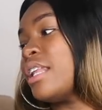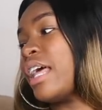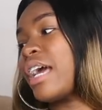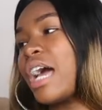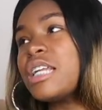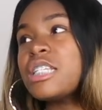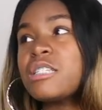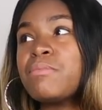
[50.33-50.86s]

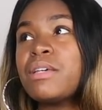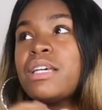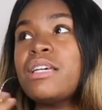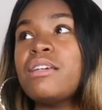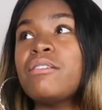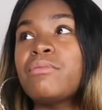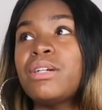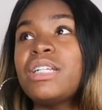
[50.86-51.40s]
Like, I just
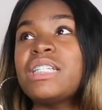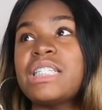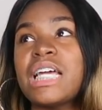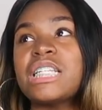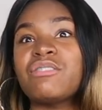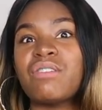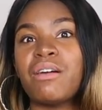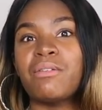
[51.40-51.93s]
be really
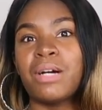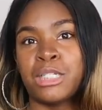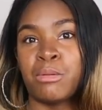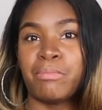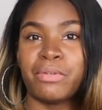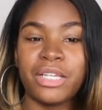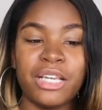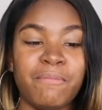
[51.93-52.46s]
satisfied
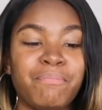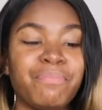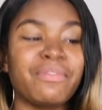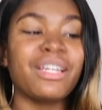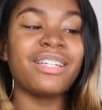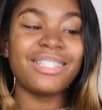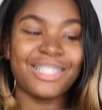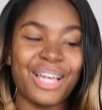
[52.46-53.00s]
watching people eat.
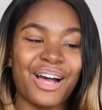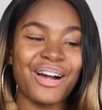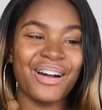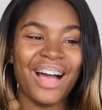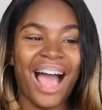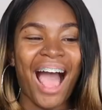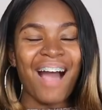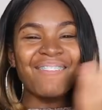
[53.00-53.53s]
So
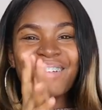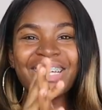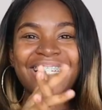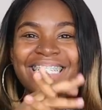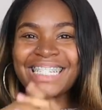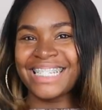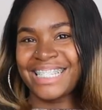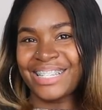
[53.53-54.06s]
I
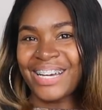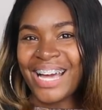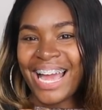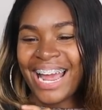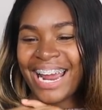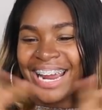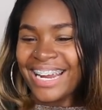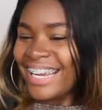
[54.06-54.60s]
wanted to
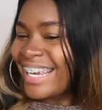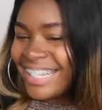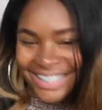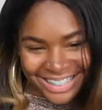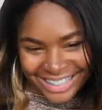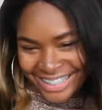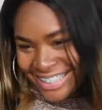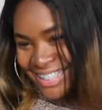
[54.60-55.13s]

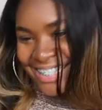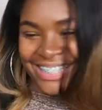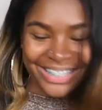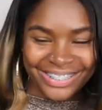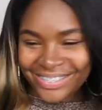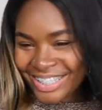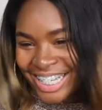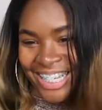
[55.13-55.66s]
start and just
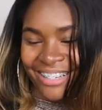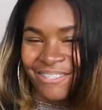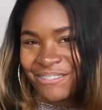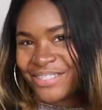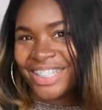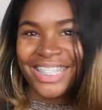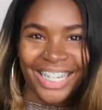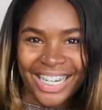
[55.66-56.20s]
do
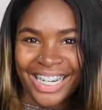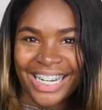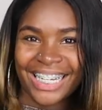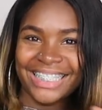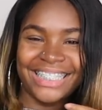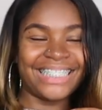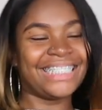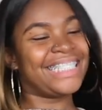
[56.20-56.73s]
it for
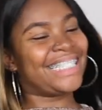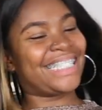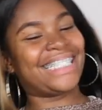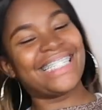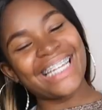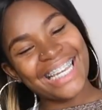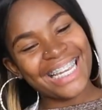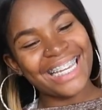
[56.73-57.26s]
y'all, just
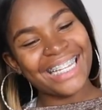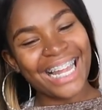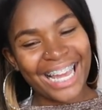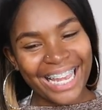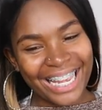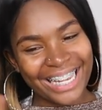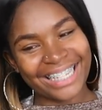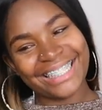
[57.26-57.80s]
to see
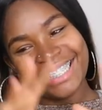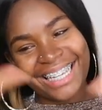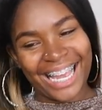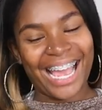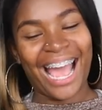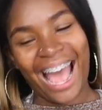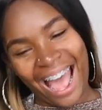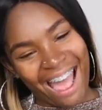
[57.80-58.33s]
like
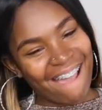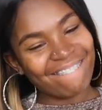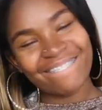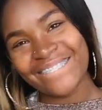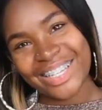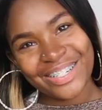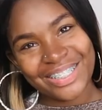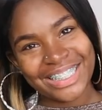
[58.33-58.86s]
how I
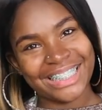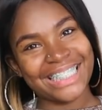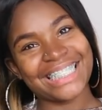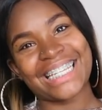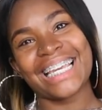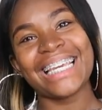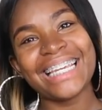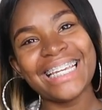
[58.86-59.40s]
feel to
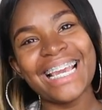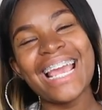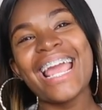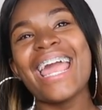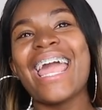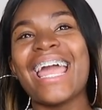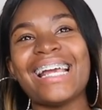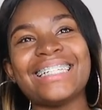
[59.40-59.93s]
just eat
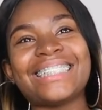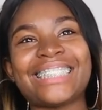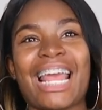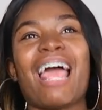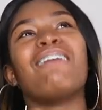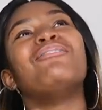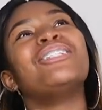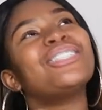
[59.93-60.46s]
and
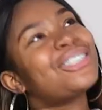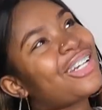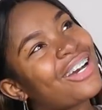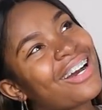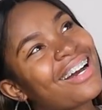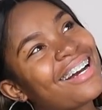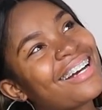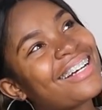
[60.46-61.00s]
chat with
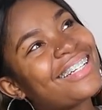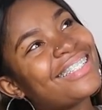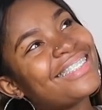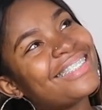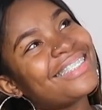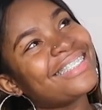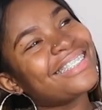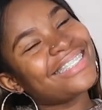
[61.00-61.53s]
y'all.